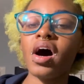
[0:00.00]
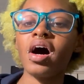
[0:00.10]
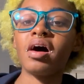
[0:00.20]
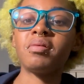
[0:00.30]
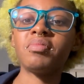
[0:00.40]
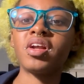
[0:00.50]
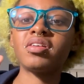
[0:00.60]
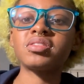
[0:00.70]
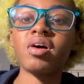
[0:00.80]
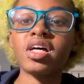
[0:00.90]
It
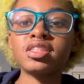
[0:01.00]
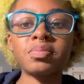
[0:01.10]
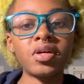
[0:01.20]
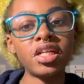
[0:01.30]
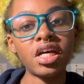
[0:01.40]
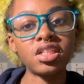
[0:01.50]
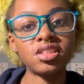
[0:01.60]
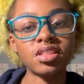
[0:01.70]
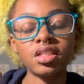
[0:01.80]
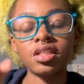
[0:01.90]
also has sprayed
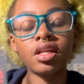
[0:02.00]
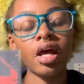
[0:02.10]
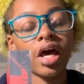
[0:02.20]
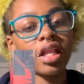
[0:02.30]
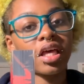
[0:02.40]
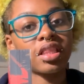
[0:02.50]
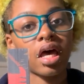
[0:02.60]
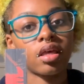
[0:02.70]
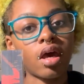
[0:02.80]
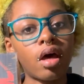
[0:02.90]
edges. I didn't highlight
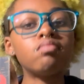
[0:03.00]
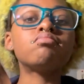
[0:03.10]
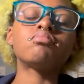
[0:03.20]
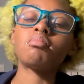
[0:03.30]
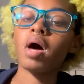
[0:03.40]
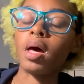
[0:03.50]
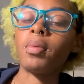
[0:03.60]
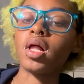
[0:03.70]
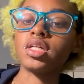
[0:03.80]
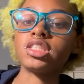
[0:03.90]
that yet, my
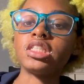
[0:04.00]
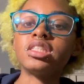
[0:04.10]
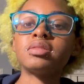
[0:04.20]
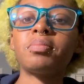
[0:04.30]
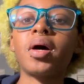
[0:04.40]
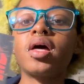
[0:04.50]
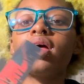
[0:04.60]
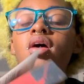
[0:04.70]
apologies, but